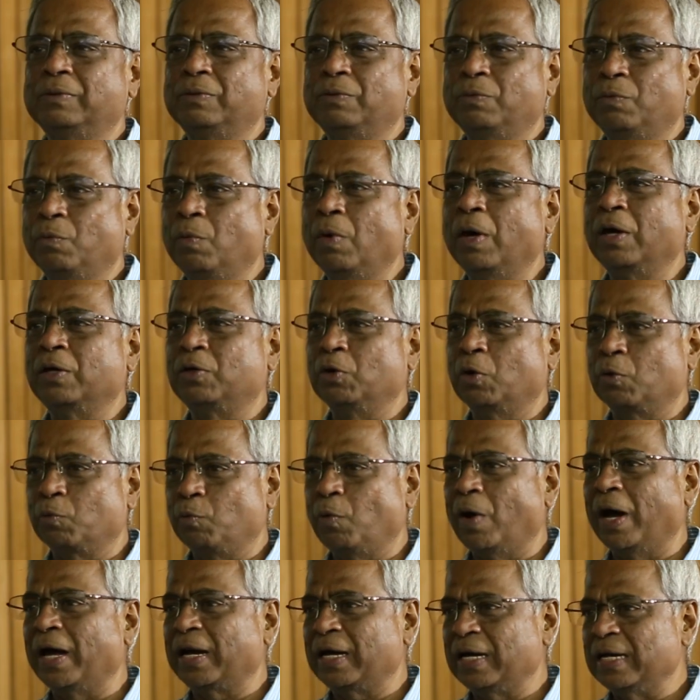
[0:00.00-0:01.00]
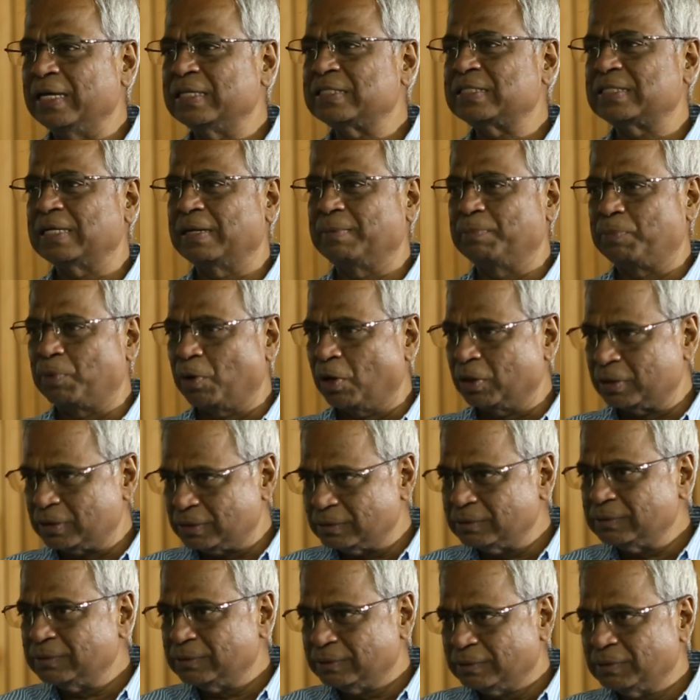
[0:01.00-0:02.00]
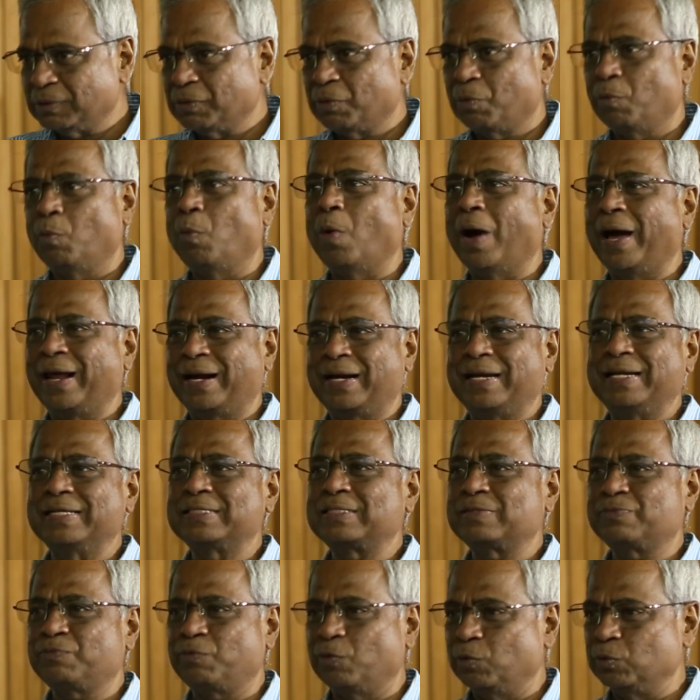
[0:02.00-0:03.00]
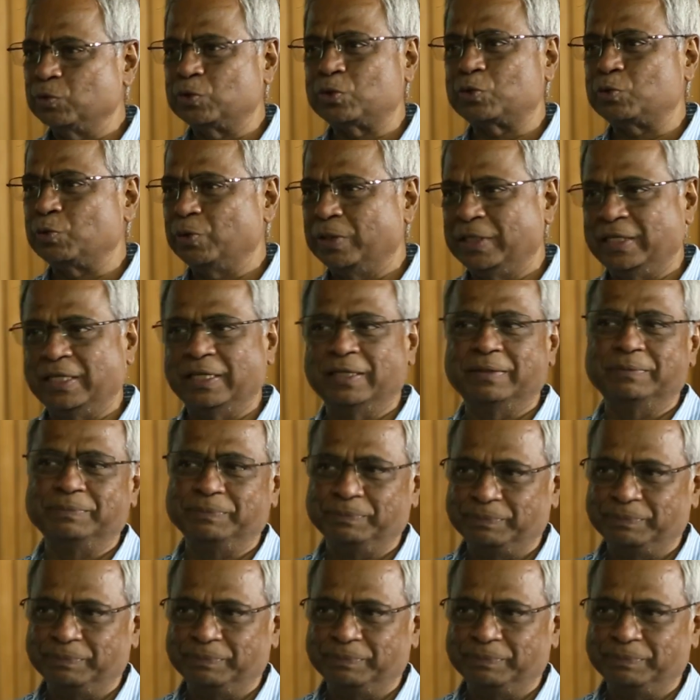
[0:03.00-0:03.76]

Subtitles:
worked on wireless and brought wireless phones to India.